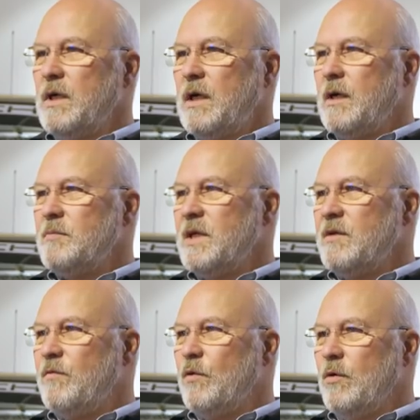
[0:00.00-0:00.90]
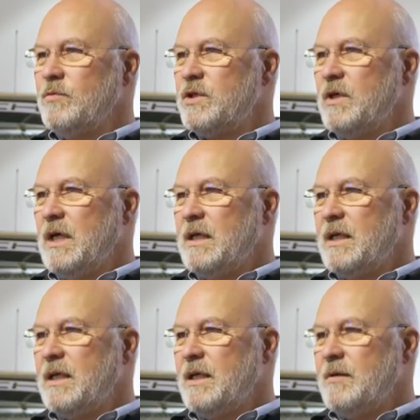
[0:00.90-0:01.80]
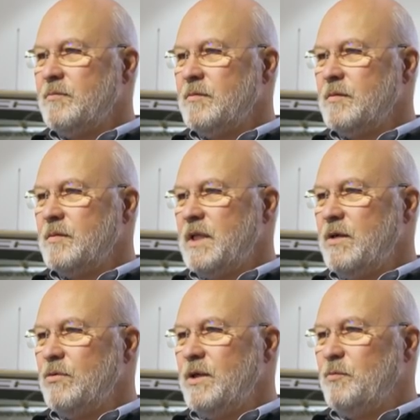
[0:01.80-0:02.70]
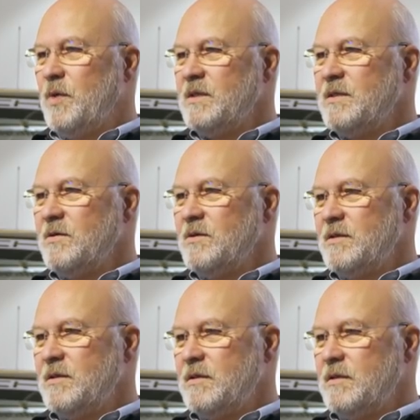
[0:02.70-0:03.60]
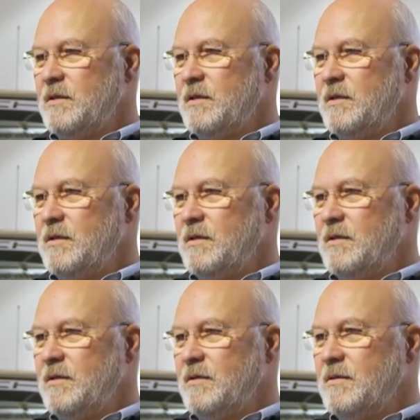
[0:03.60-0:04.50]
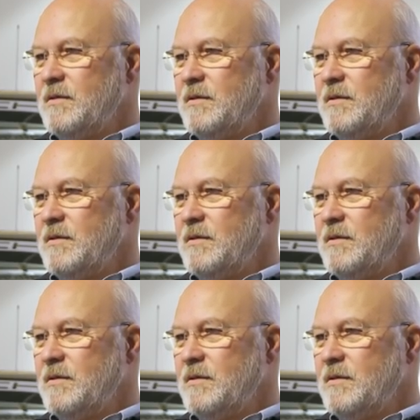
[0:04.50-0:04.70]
came two thousand eight. Before the race start, Uli Passaus,